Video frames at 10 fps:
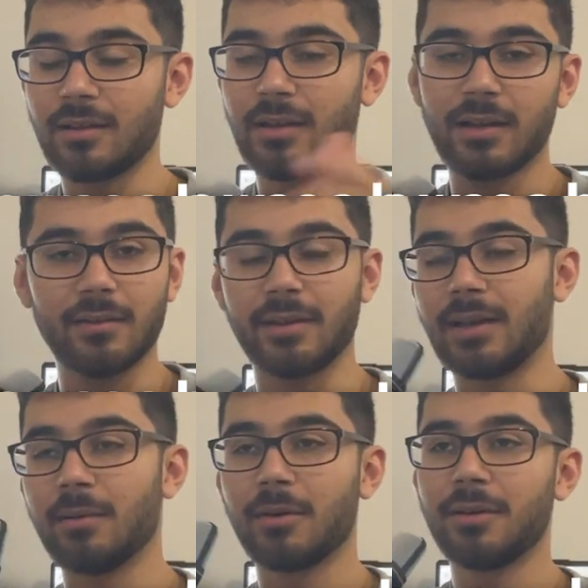I don't
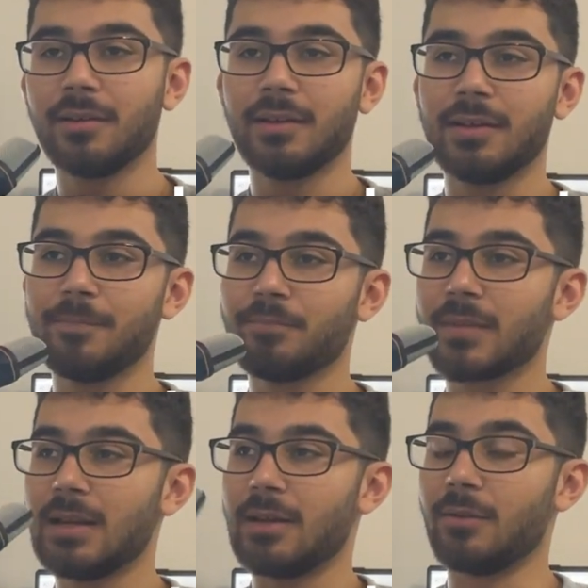care, bro.
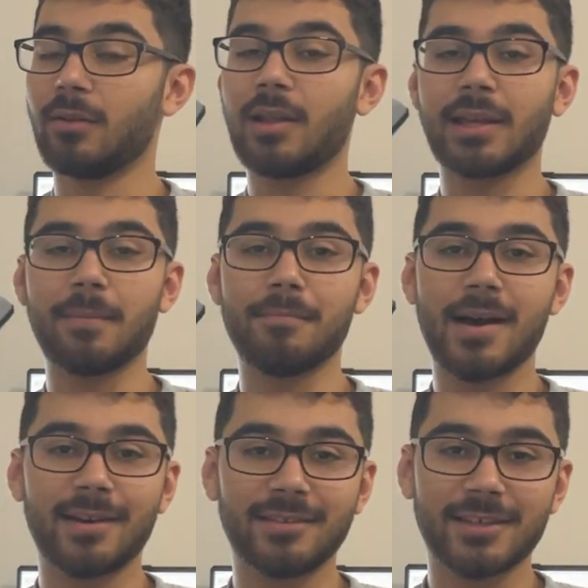Not like it
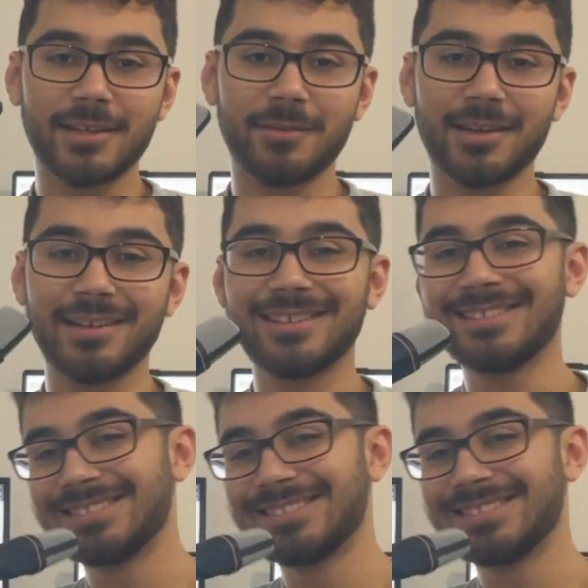matters anyway.